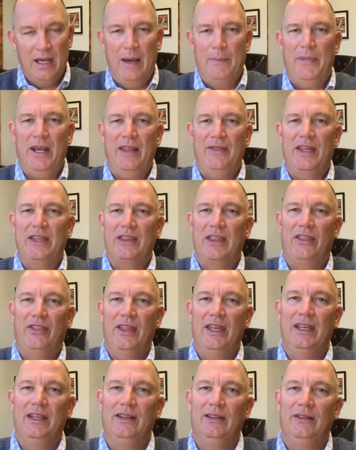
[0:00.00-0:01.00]
But I think the
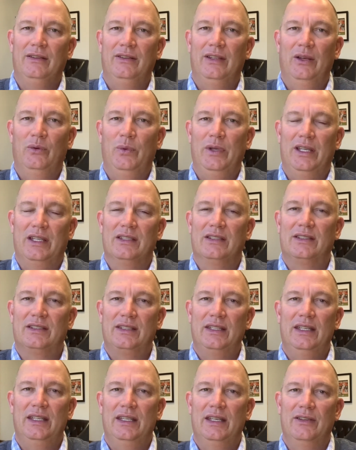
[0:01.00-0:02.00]
thing that we can
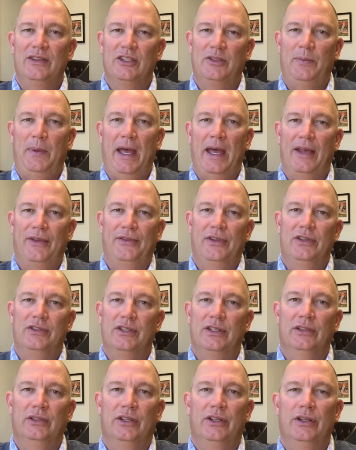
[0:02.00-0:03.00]
see in this passage
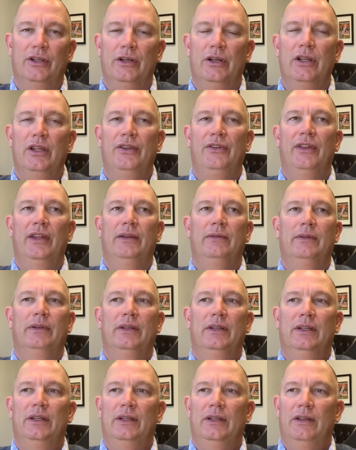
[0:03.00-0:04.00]
and learn is that
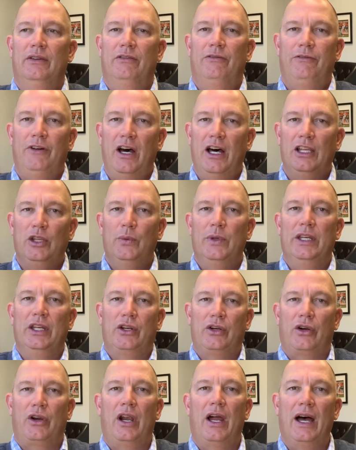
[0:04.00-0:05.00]
following
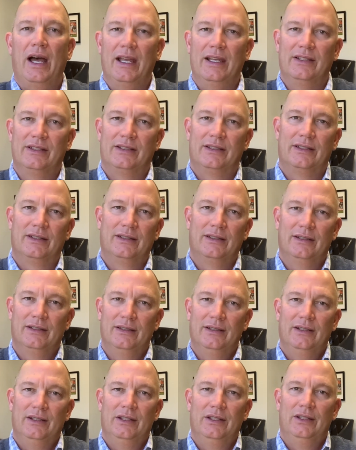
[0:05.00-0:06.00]
Christ
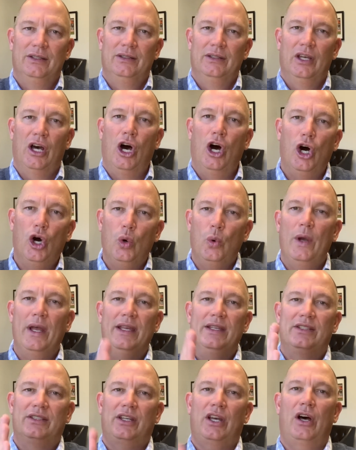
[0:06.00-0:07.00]

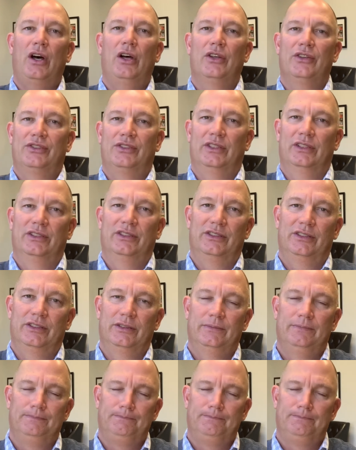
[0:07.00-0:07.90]
always costs us.